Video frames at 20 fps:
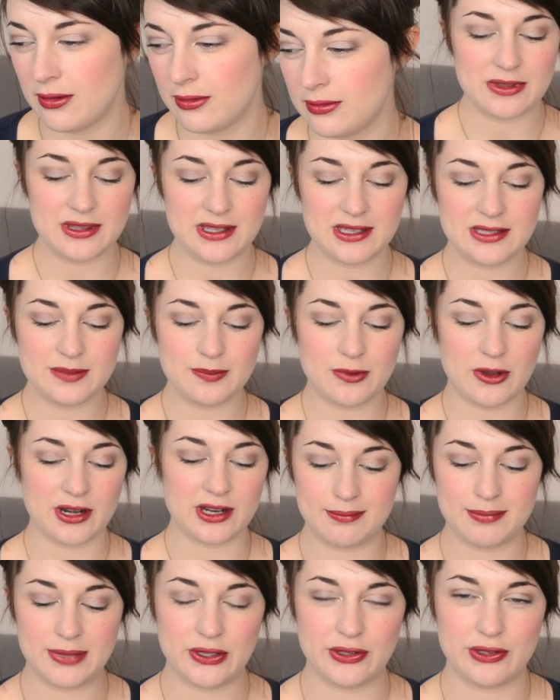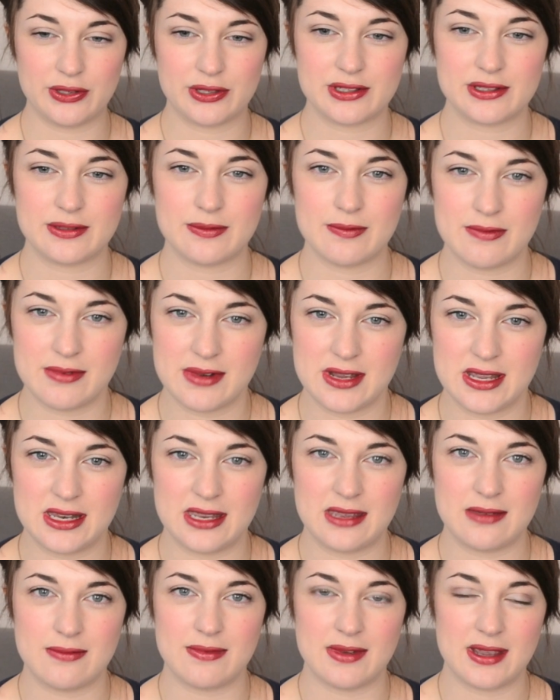This product builds
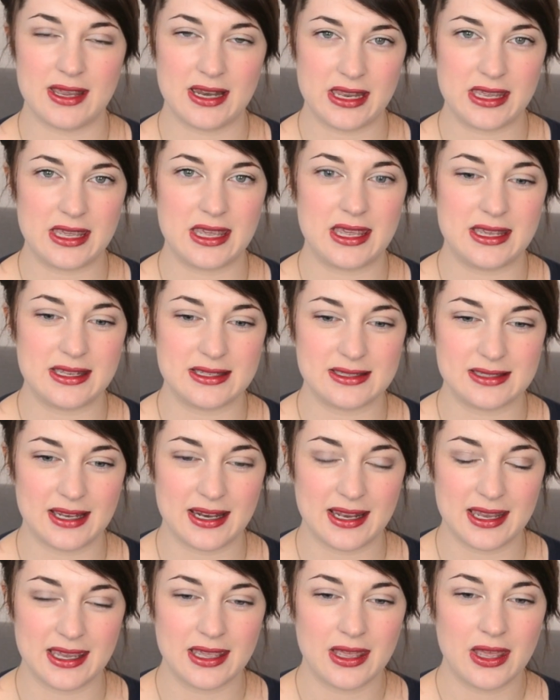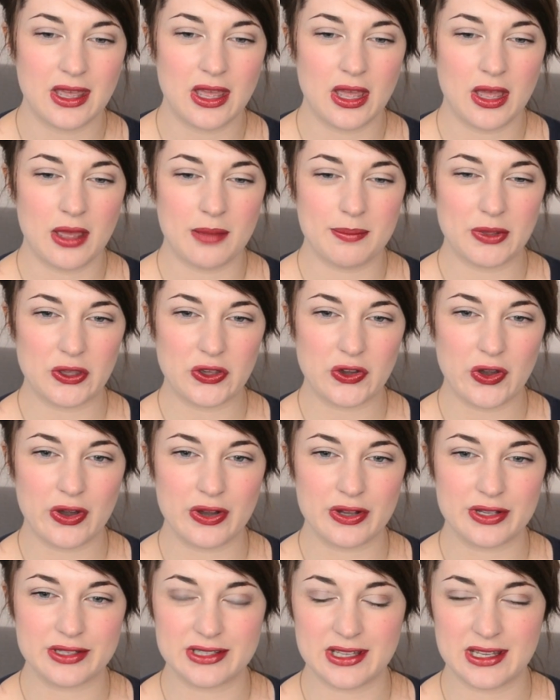really easily
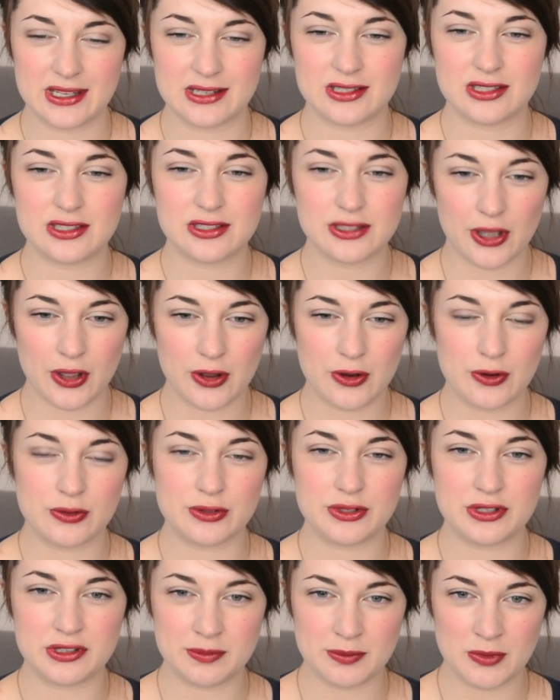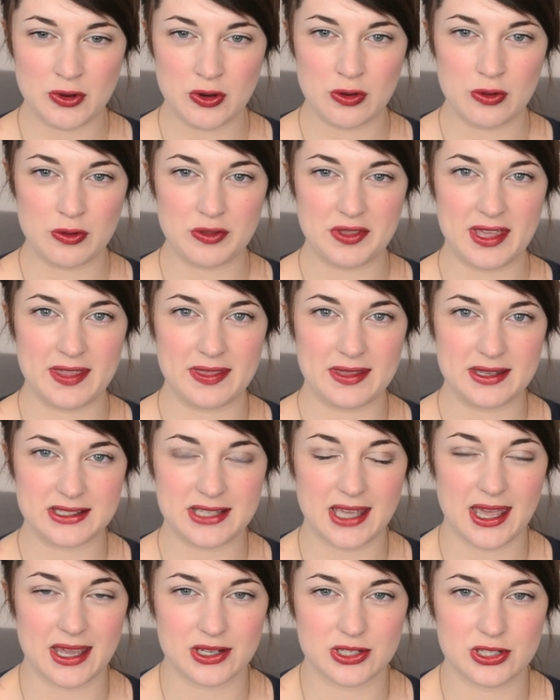because it's so smooth in the
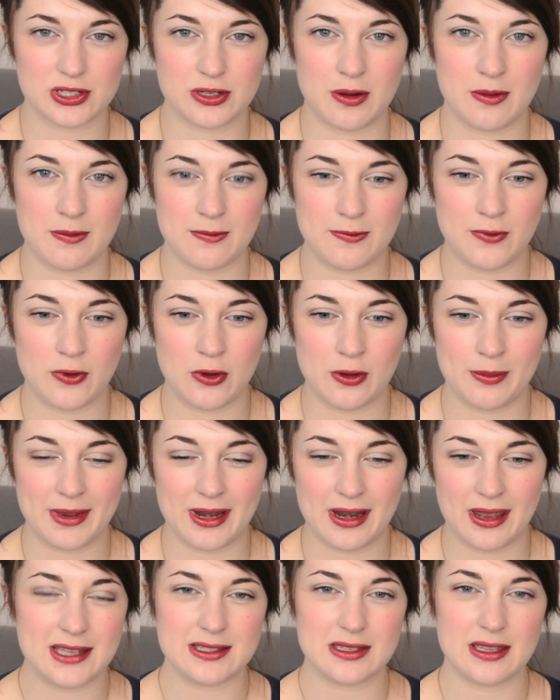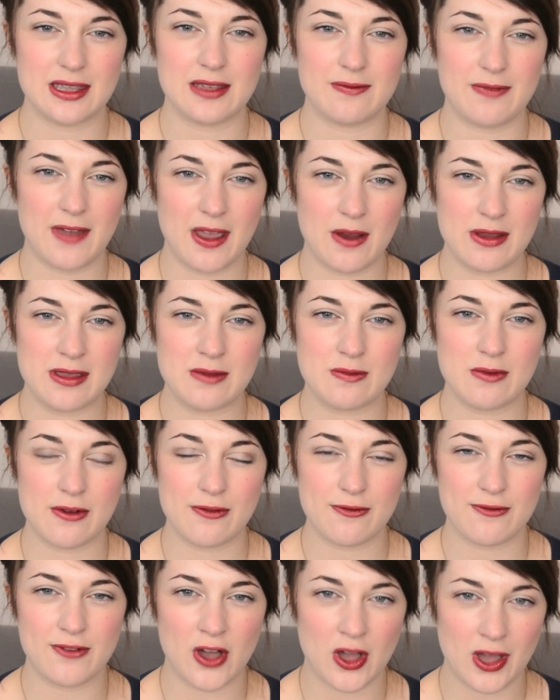texture and formula. It's a very
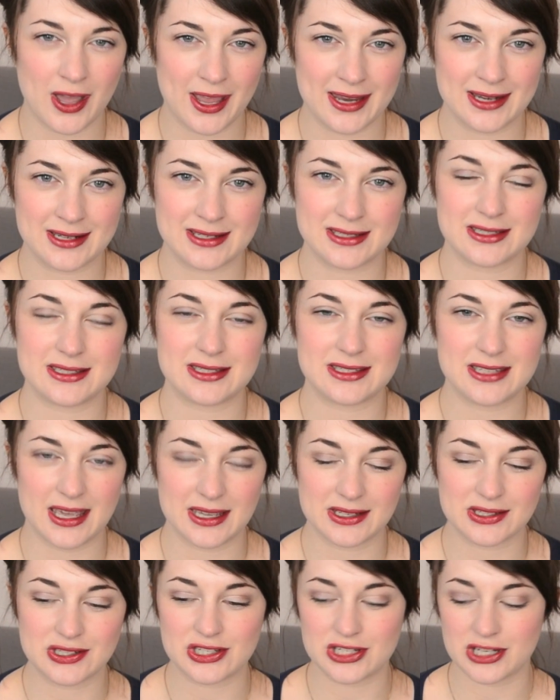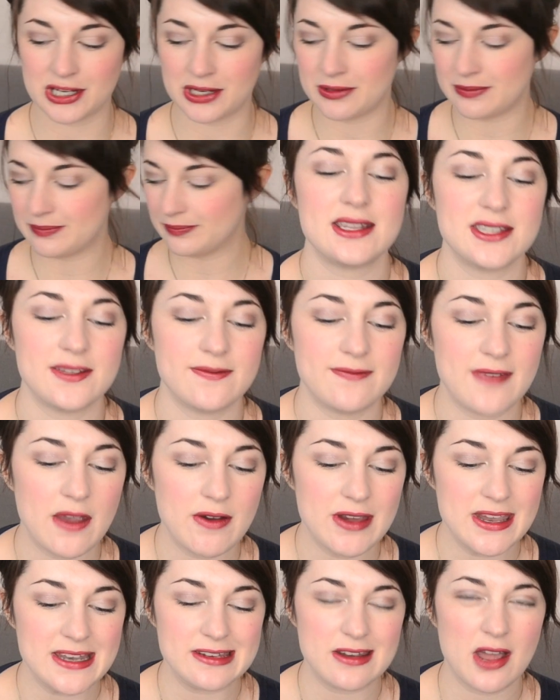refined texture. It's a
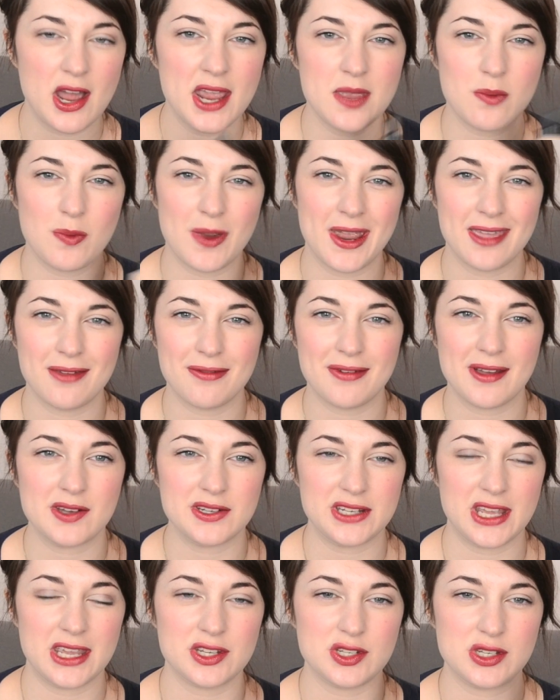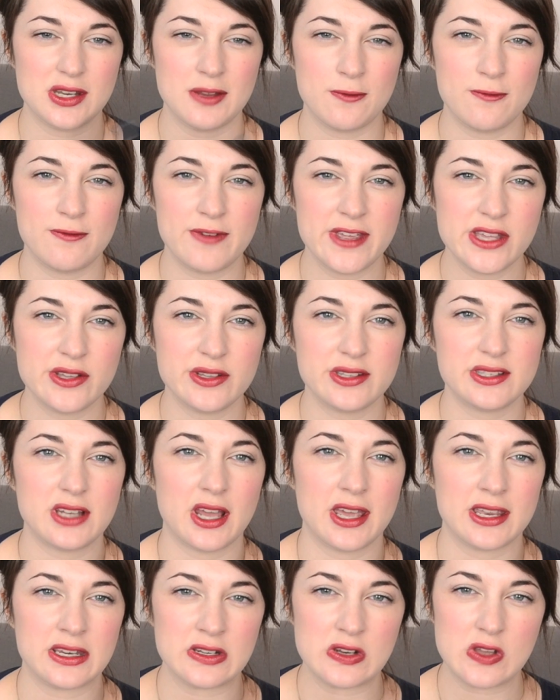very lightweight foundation. It feels
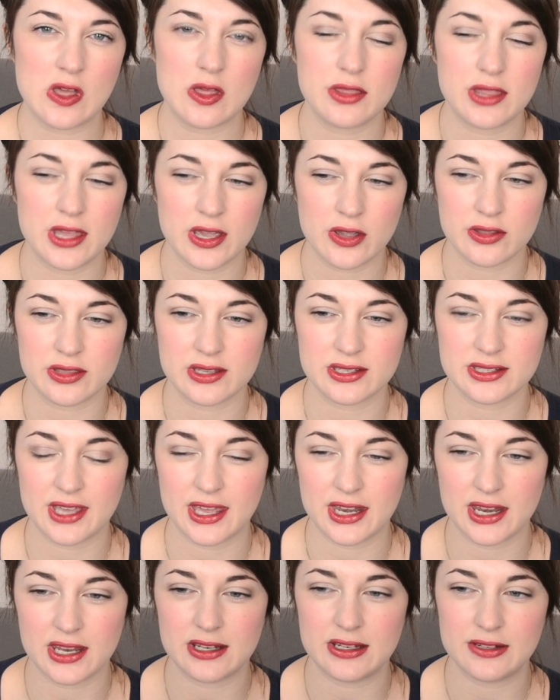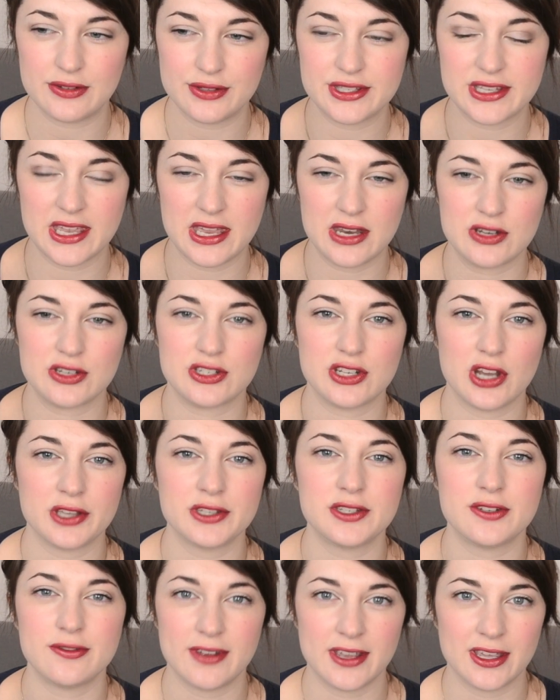like nothing on the skin. Your skin
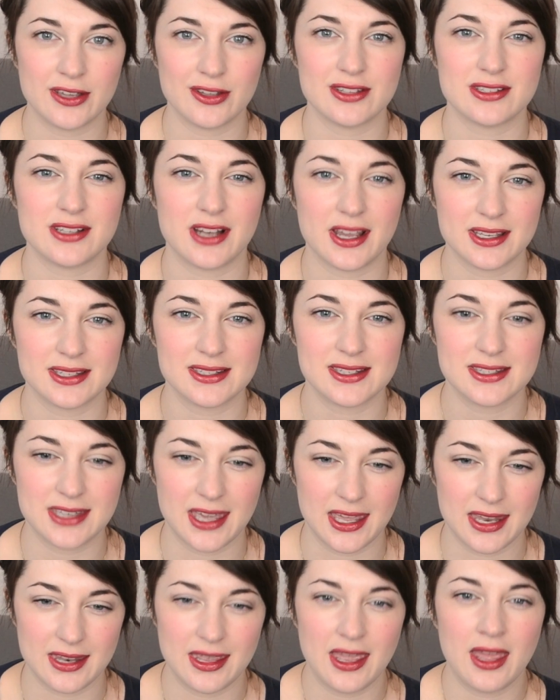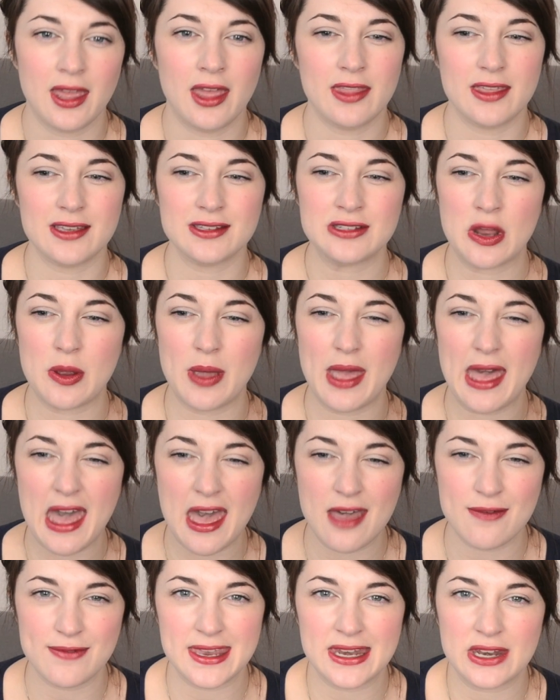just feels like skin. There's no
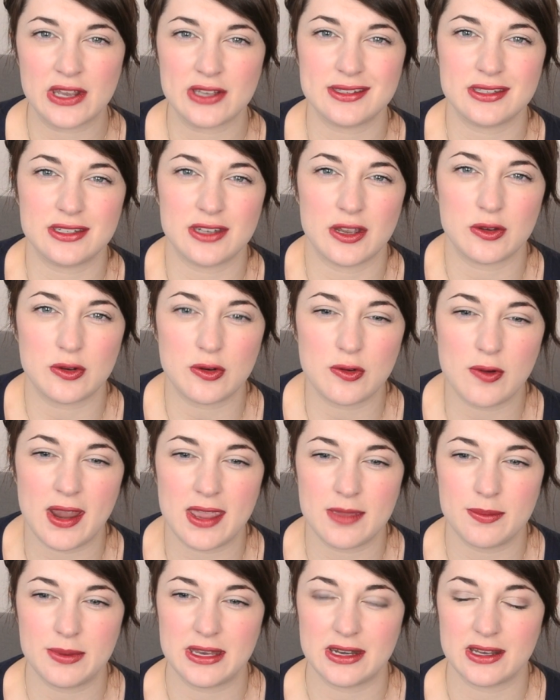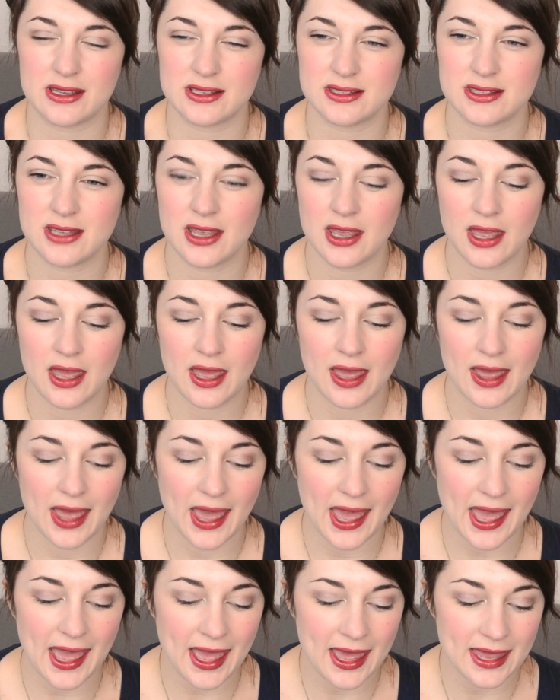heaviness, no crepiness.
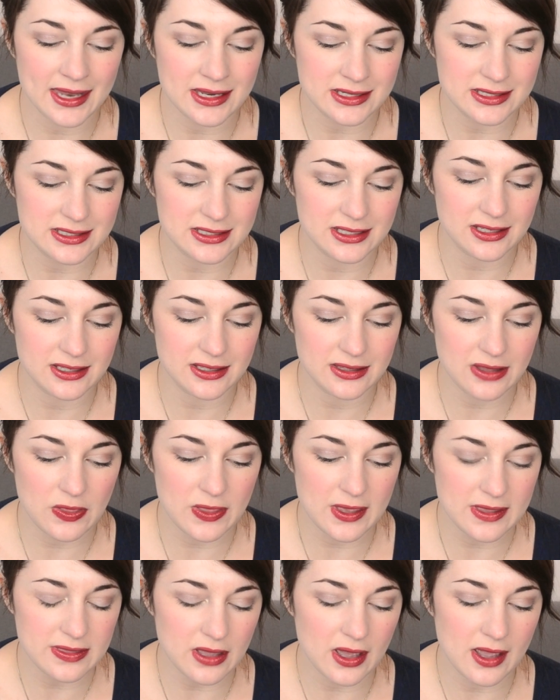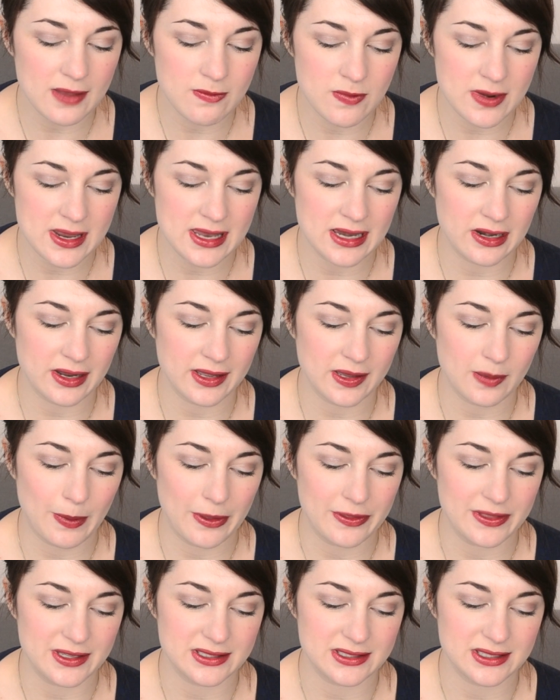And the thing that I really like
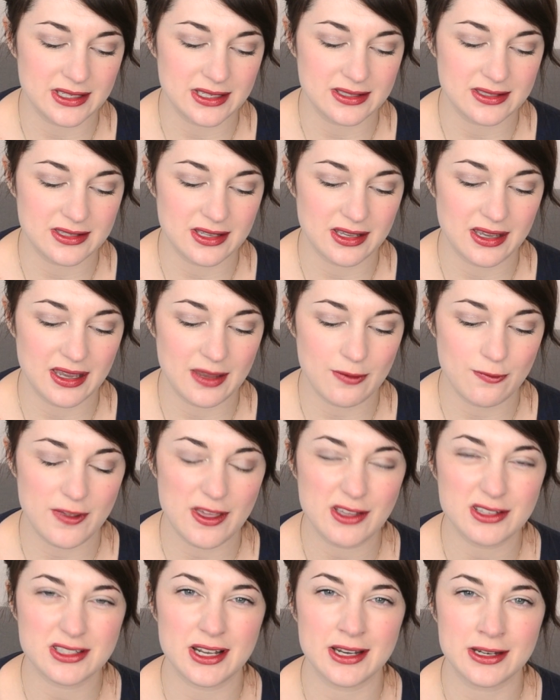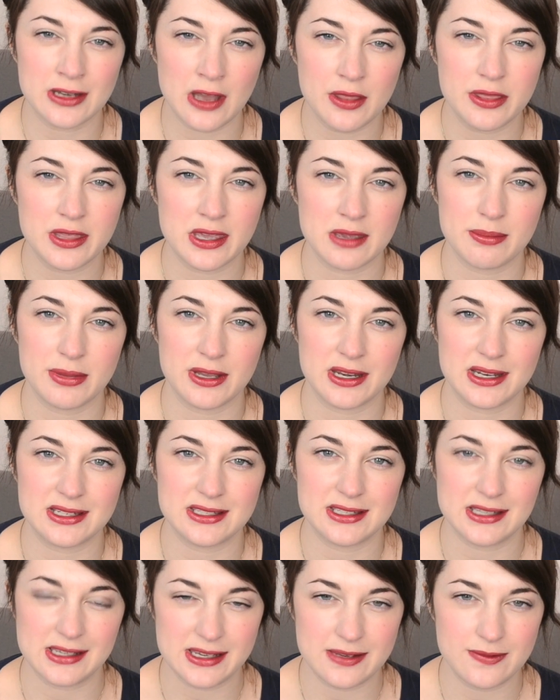about this is that it feels like nothing, but it
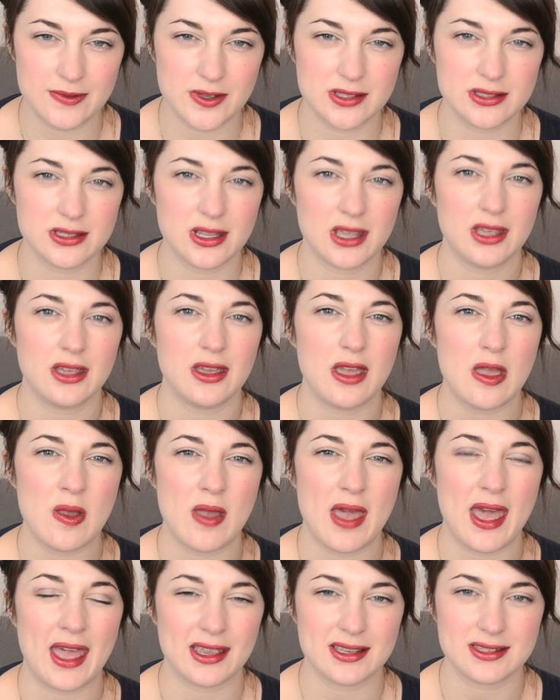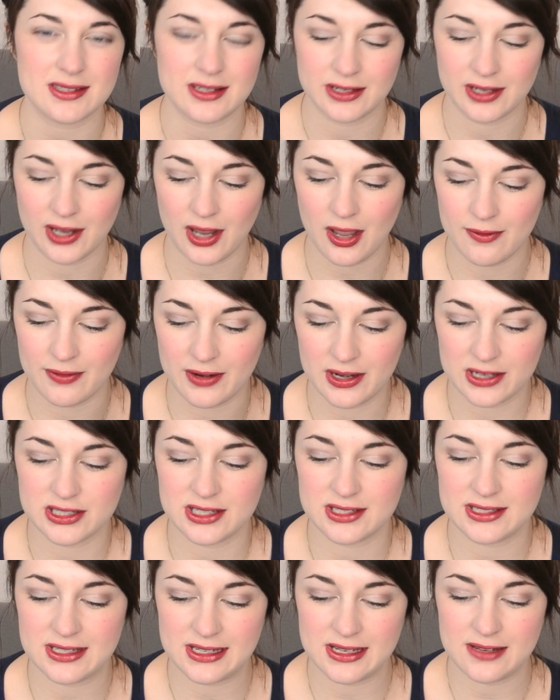delivers excellent coverage.
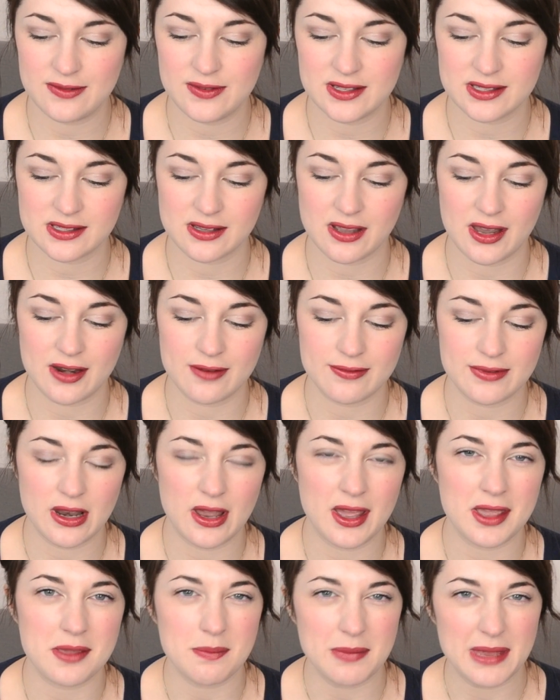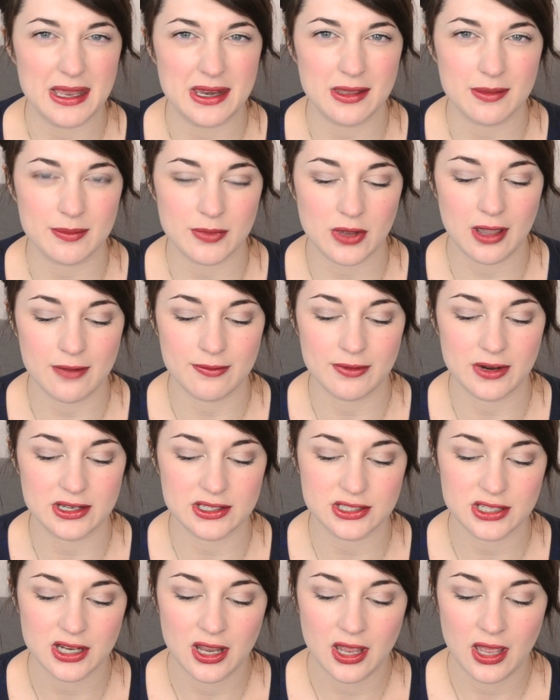It delivers kind of light medium coverage.